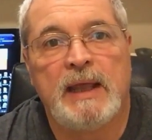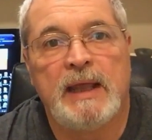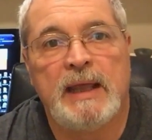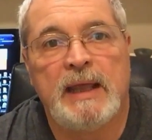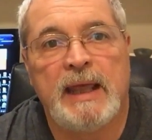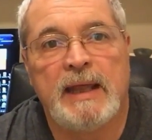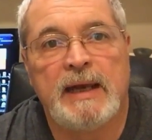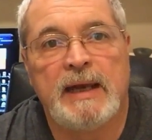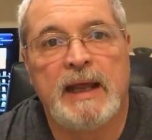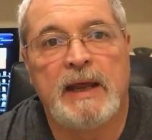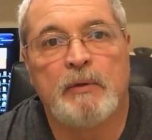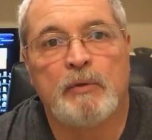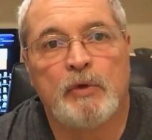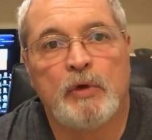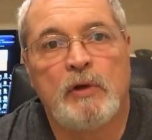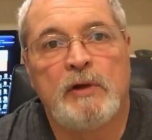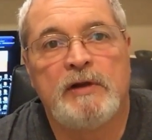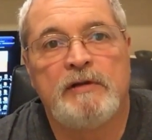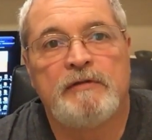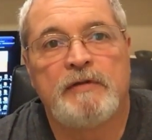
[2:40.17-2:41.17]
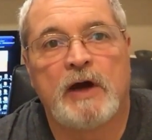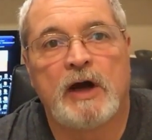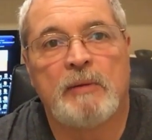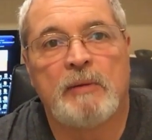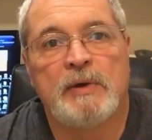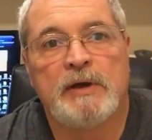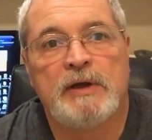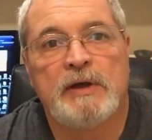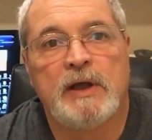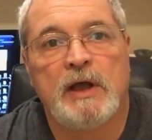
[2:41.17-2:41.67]
In a rural
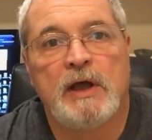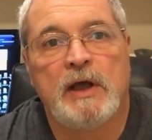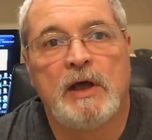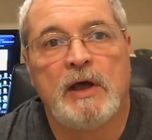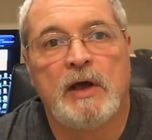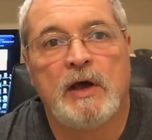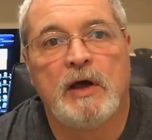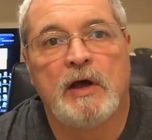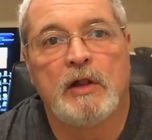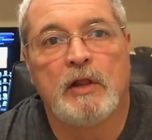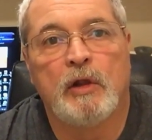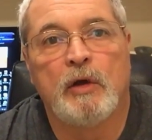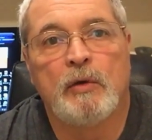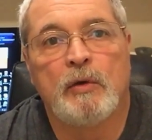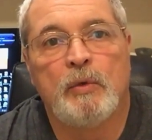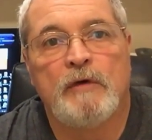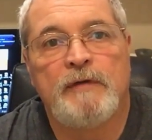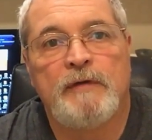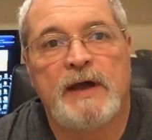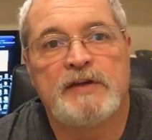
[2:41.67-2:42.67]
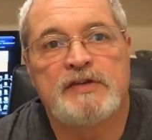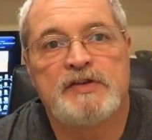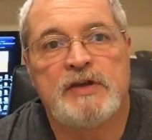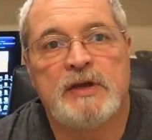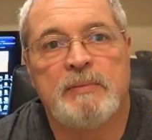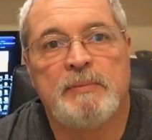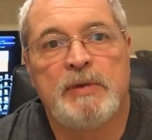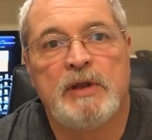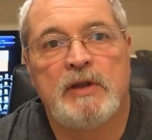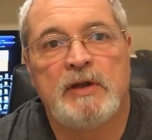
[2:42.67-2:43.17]
environment, lone wolf has the
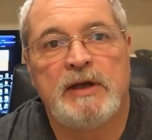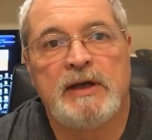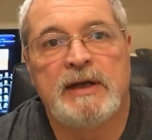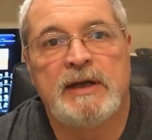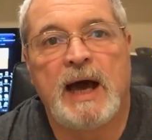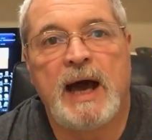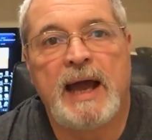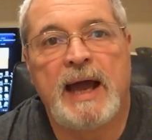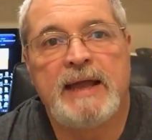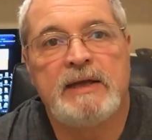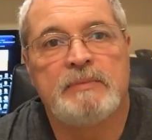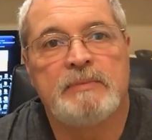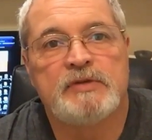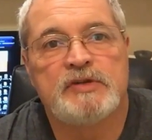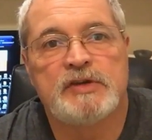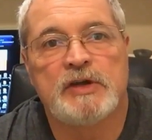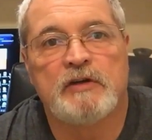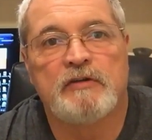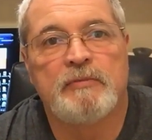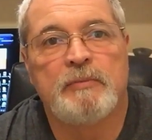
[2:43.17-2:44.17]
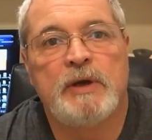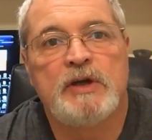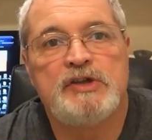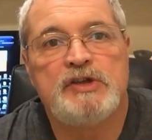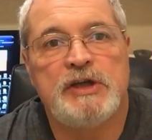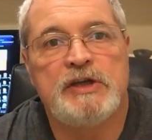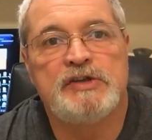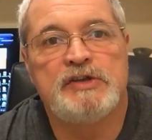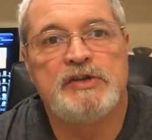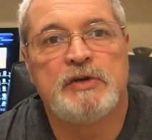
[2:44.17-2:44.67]
ability to hide himself much
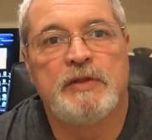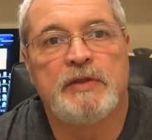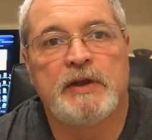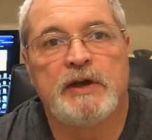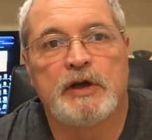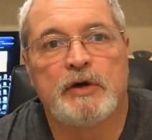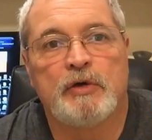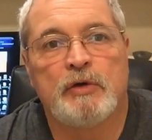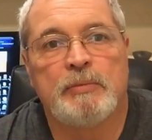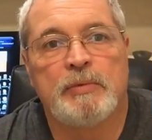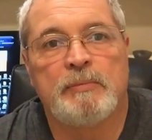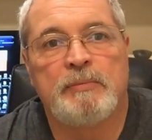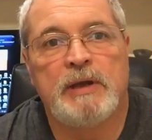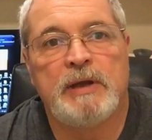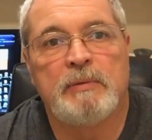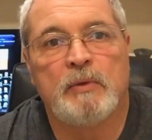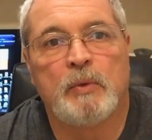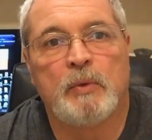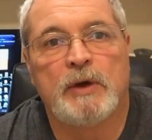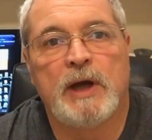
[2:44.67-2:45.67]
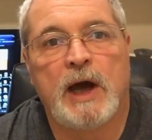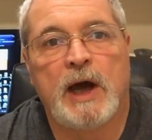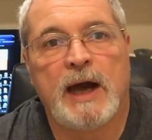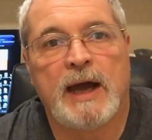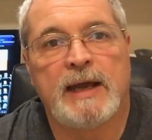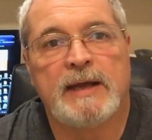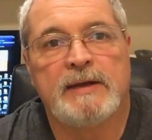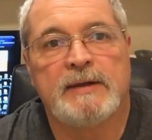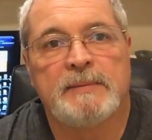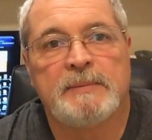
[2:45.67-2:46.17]
easier than a group of people would
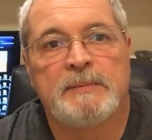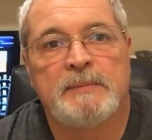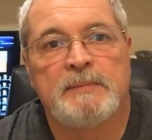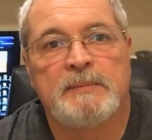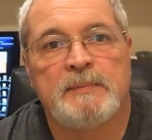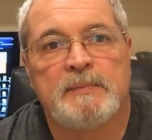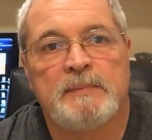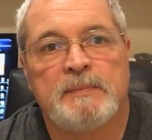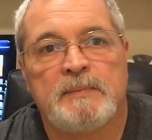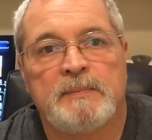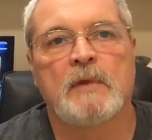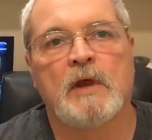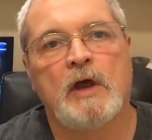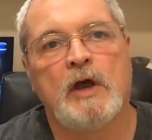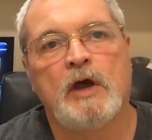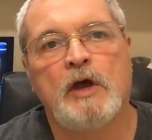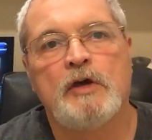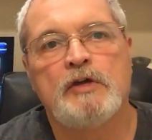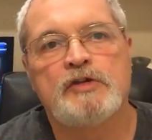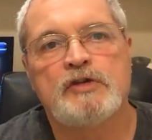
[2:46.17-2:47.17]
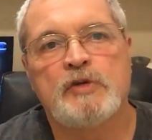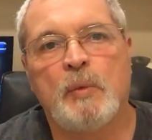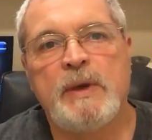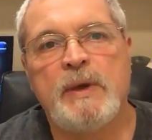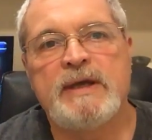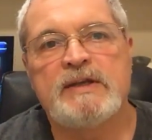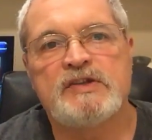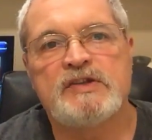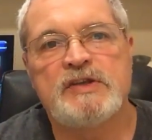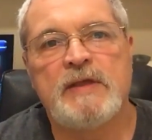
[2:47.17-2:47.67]
hide. So we
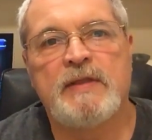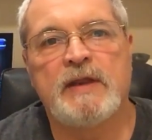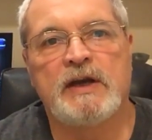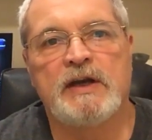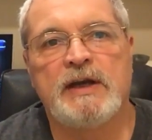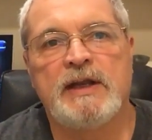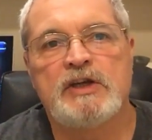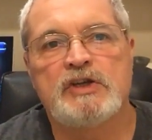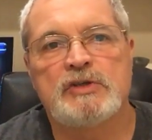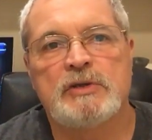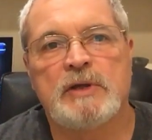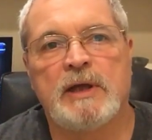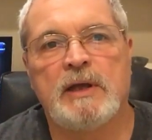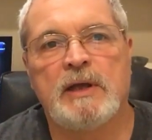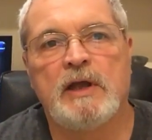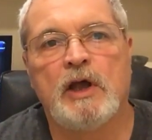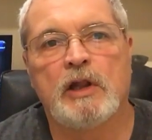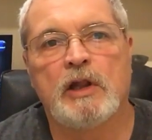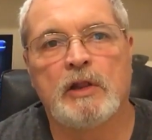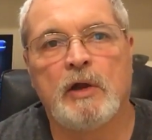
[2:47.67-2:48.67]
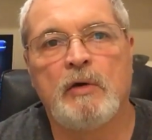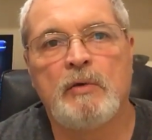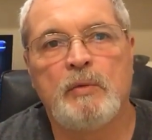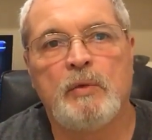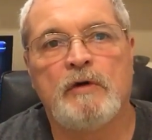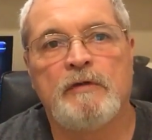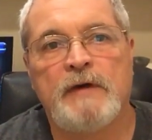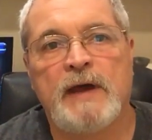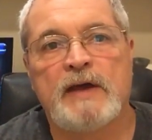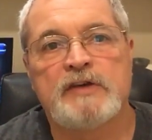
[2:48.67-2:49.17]
can see that initially, lone
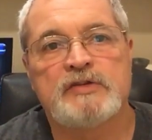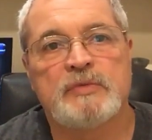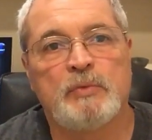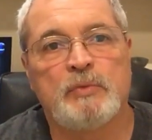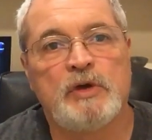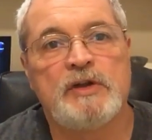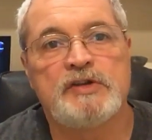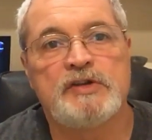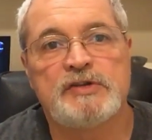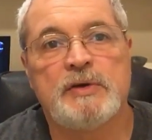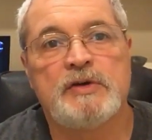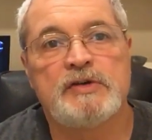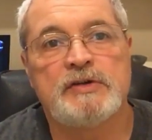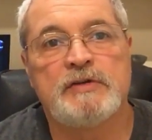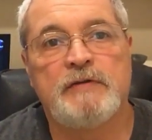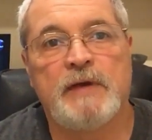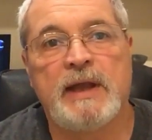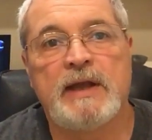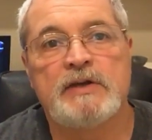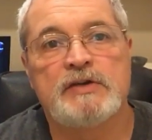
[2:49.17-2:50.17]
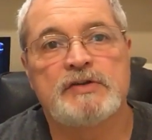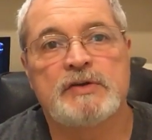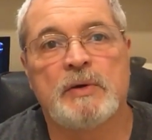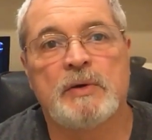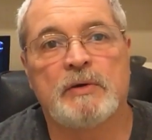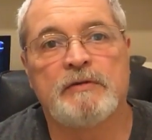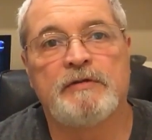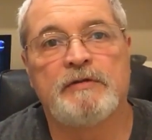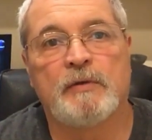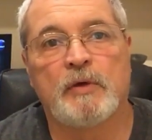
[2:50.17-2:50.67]
wolf has some really serious advantages
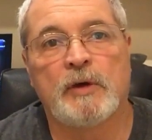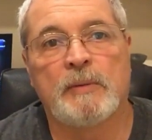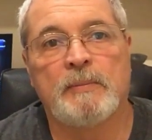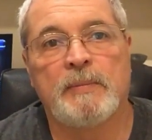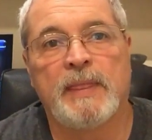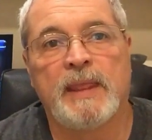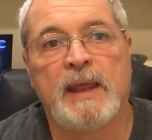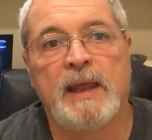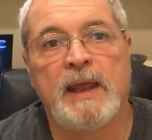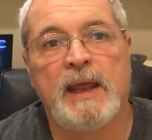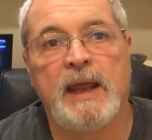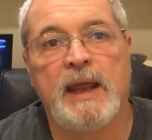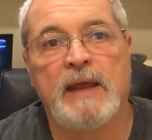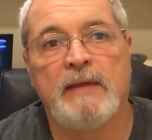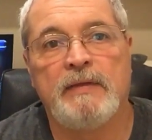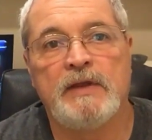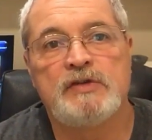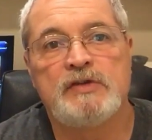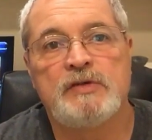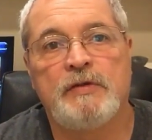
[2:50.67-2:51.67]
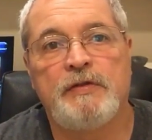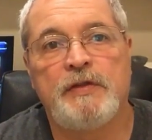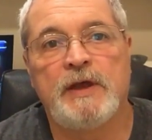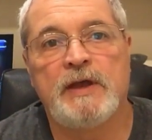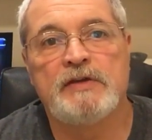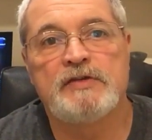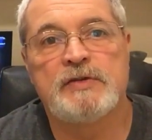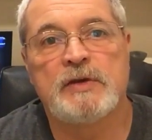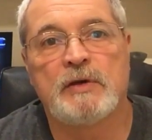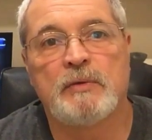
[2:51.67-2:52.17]
going for him. And these are
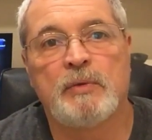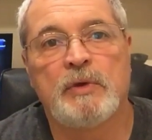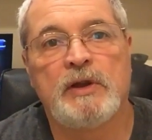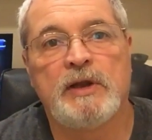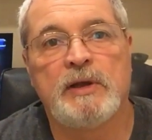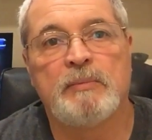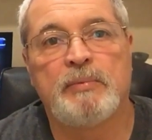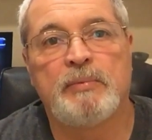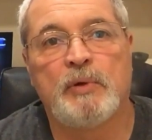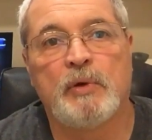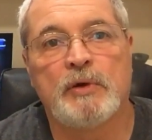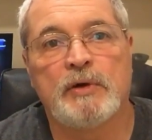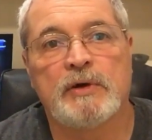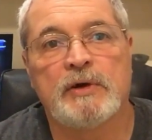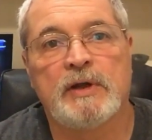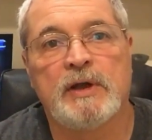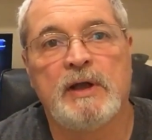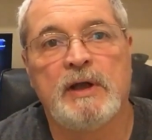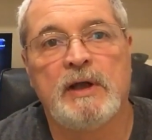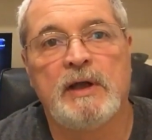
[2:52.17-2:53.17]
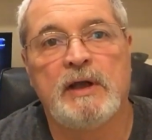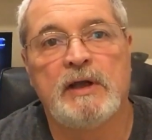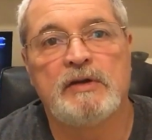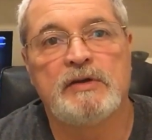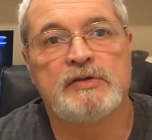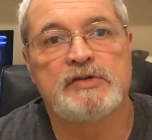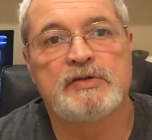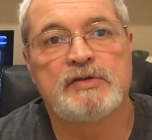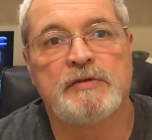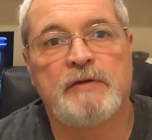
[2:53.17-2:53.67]
things that are really important
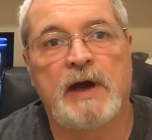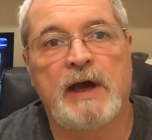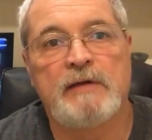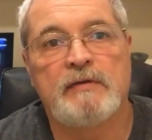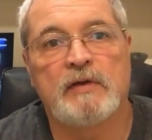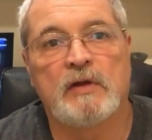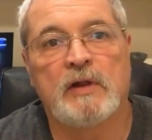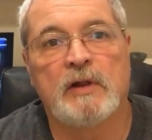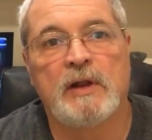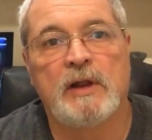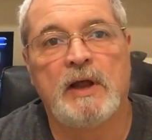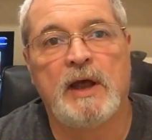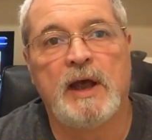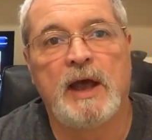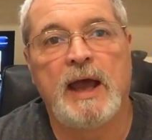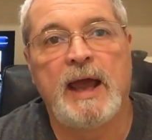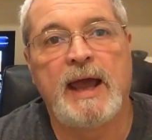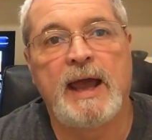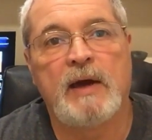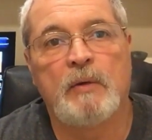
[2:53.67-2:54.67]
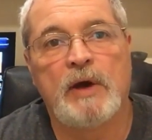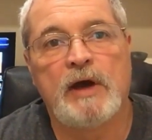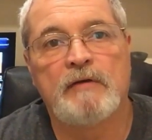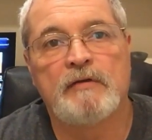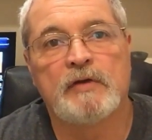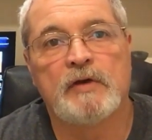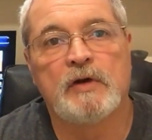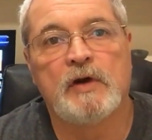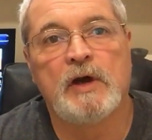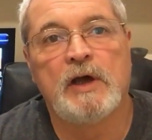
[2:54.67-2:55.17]
to survival.
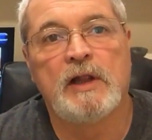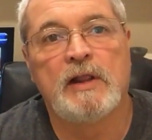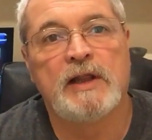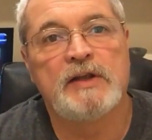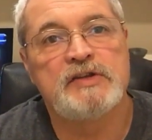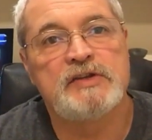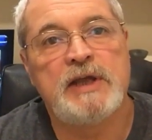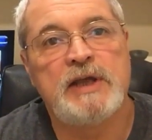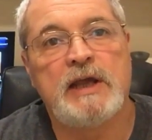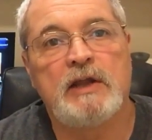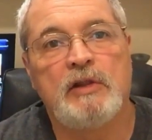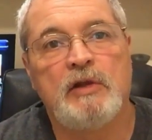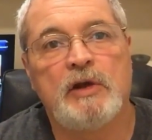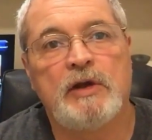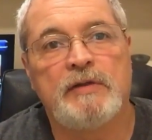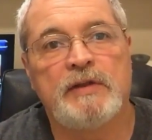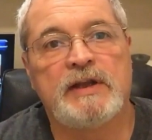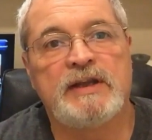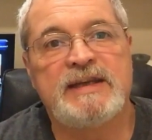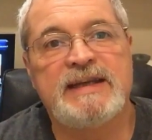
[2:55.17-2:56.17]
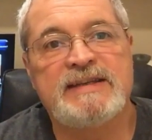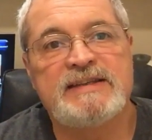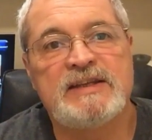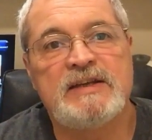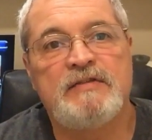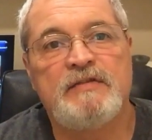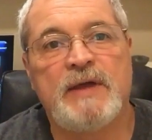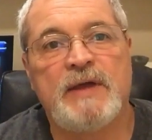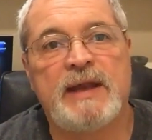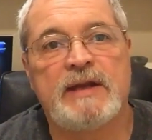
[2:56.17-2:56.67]
However, let's take a look at the
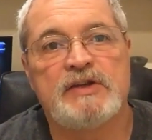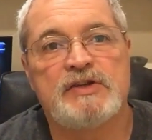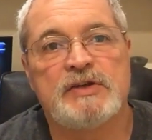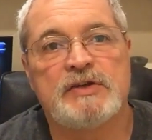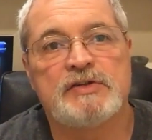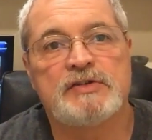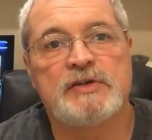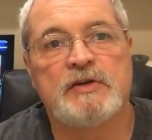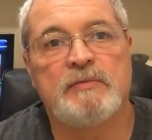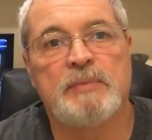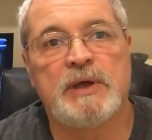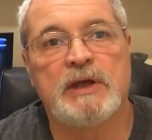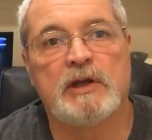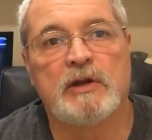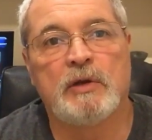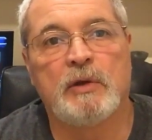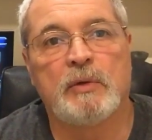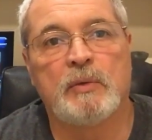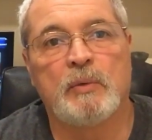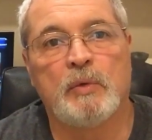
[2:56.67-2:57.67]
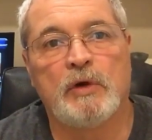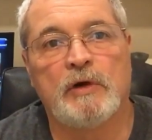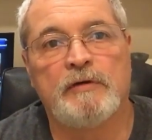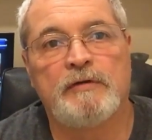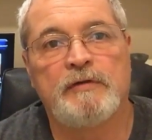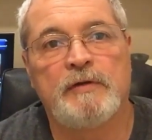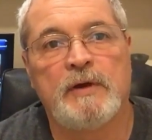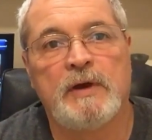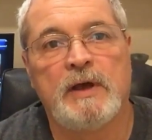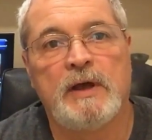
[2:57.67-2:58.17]
disadvantages of being a lone
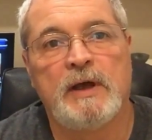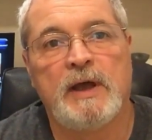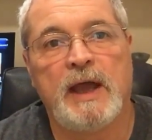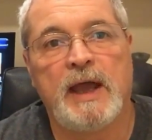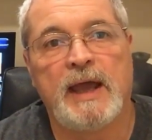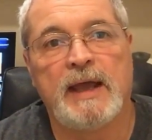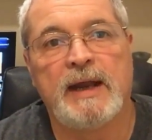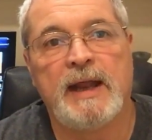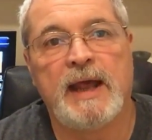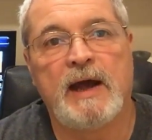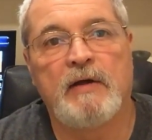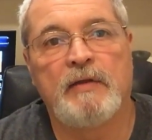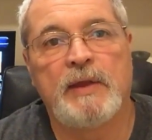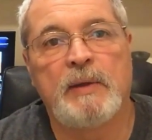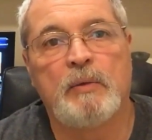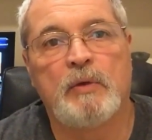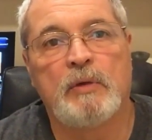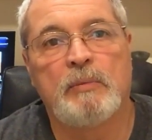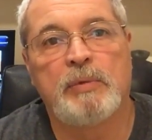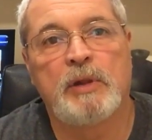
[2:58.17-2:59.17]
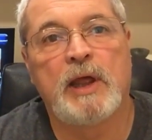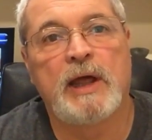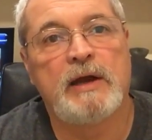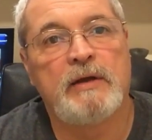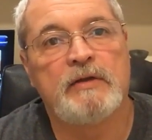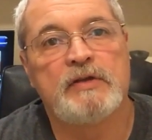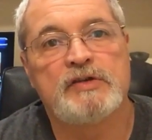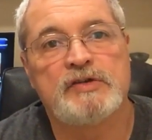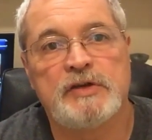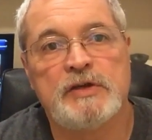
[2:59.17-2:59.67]
wolf and how they will apply to
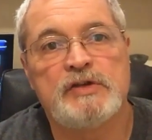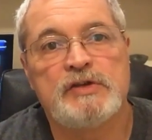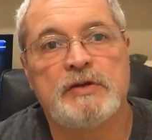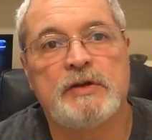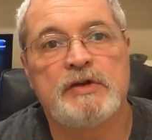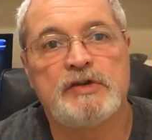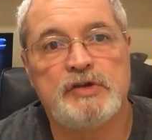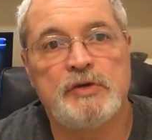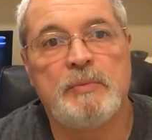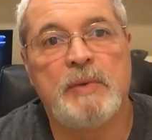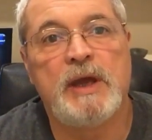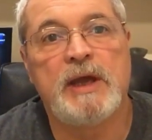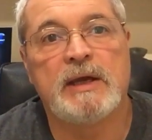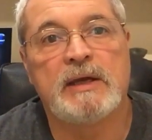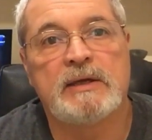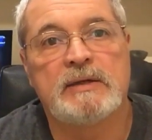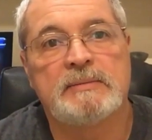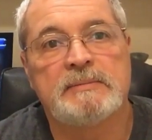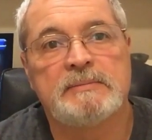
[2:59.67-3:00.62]
the decision that you make.